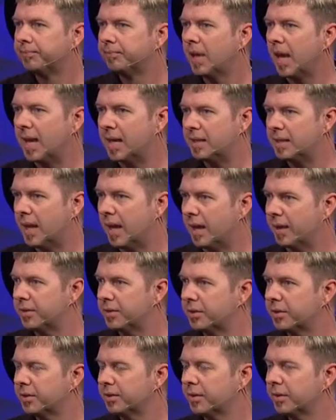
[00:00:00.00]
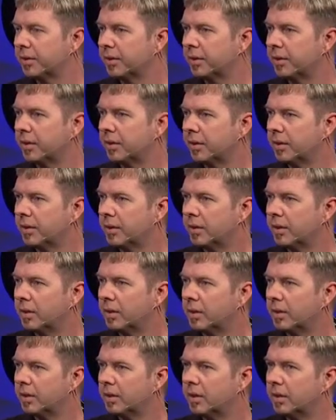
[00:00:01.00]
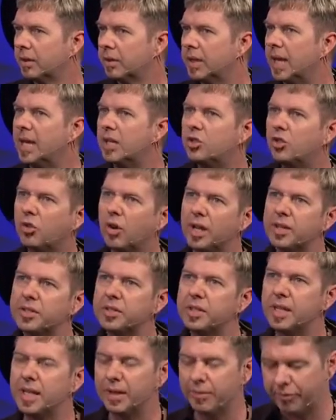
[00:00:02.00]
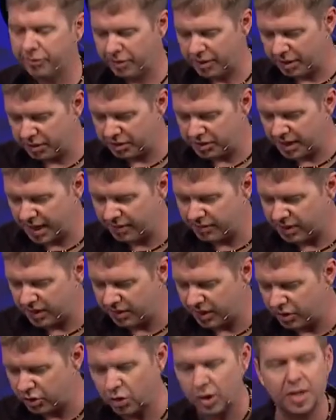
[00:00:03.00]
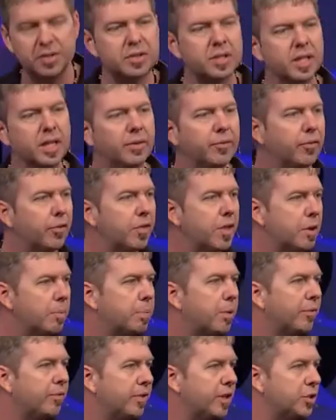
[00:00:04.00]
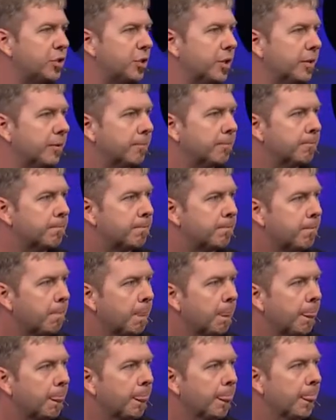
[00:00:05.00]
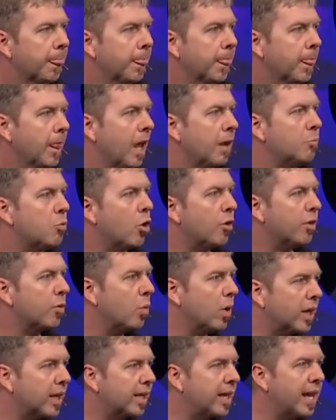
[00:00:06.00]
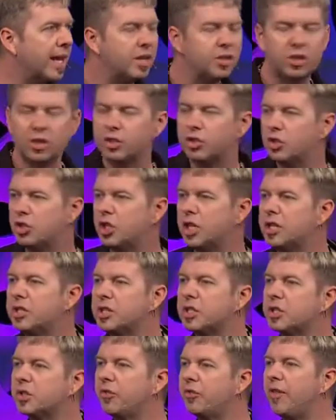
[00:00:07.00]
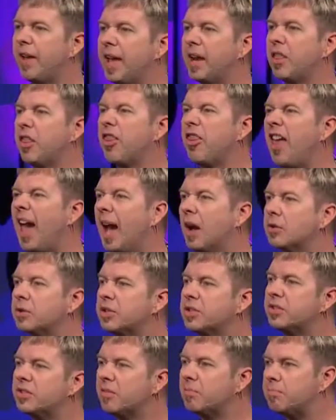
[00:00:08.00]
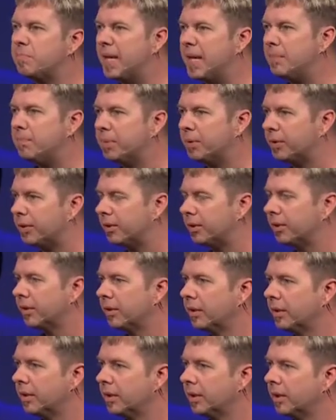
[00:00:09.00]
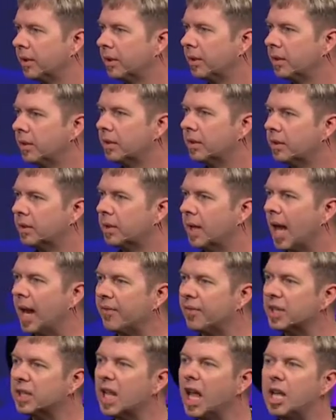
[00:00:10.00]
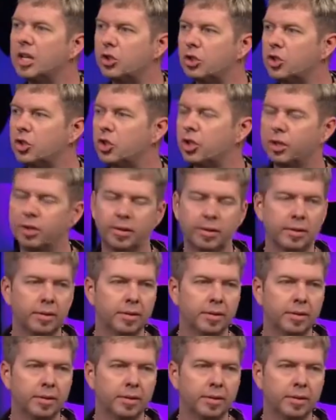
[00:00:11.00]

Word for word: And it does. They had trusted him for their safety, they trusted him for their provision. On more than one occasion, Jesus fed thousands of people out of a lunch.